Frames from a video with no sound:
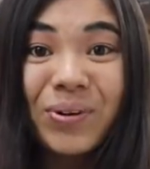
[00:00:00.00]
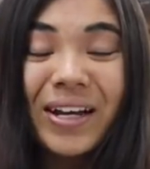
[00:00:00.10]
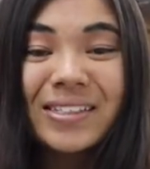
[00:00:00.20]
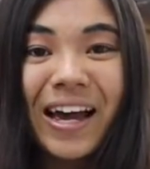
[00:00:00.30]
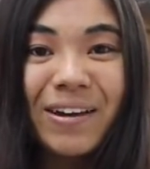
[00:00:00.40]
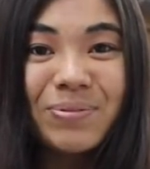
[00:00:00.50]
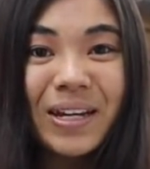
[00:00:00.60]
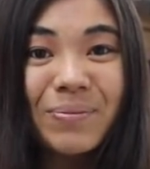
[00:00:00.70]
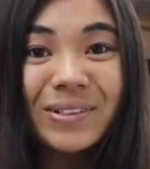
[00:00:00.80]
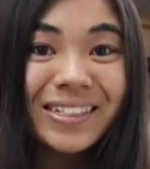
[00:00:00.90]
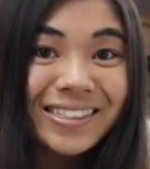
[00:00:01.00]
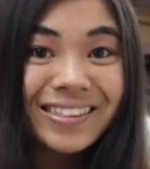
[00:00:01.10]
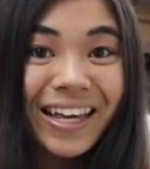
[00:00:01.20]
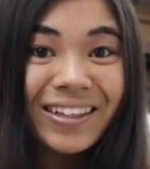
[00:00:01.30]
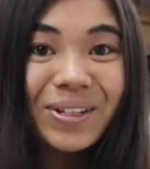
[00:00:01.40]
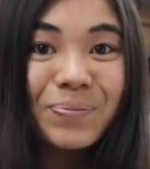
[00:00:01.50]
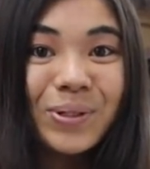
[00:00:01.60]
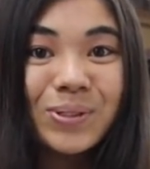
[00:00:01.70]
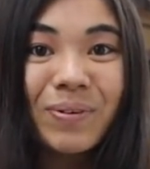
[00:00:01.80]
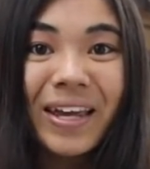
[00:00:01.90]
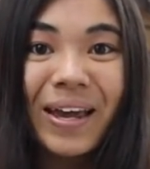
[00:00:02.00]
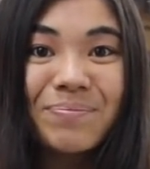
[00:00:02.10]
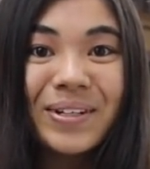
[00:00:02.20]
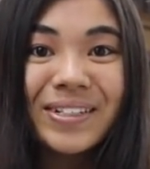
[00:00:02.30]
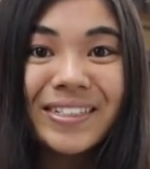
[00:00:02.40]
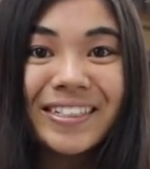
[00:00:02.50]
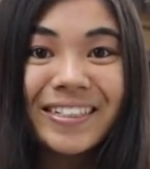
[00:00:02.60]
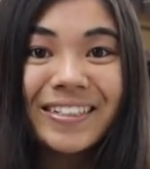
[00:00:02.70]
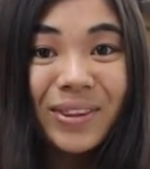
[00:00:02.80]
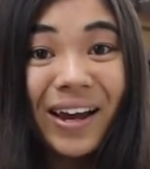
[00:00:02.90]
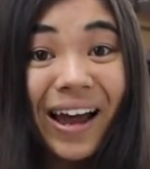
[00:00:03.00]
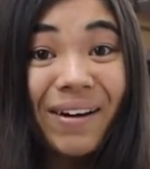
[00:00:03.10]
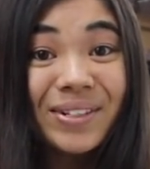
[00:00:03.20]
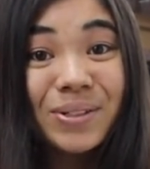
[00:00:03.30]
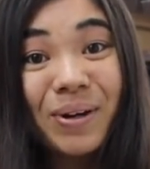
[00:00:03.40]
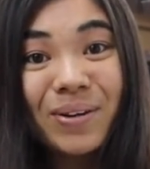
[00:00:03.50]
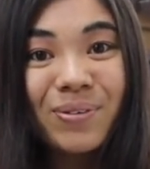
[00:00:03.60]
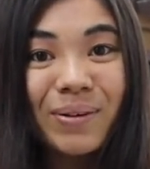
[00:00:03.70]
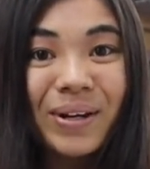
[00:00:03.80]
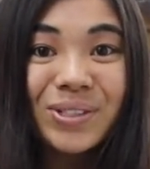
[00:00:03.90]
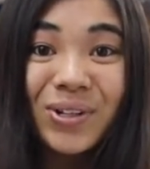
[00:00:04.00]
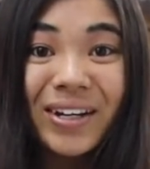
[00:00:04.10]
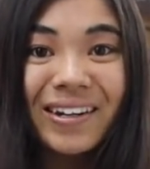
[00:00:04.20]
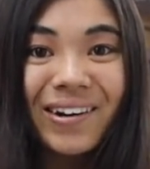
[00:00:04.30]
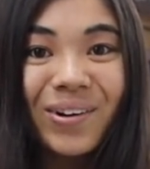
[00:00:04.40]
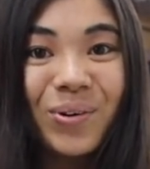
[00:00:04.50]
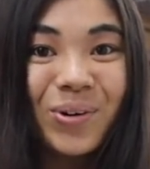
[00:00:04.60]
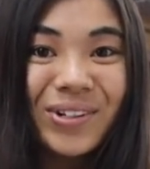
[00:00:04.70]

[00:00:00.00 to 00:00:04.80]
ways I've been able to slightly boost my MPG without having to modify my truck at all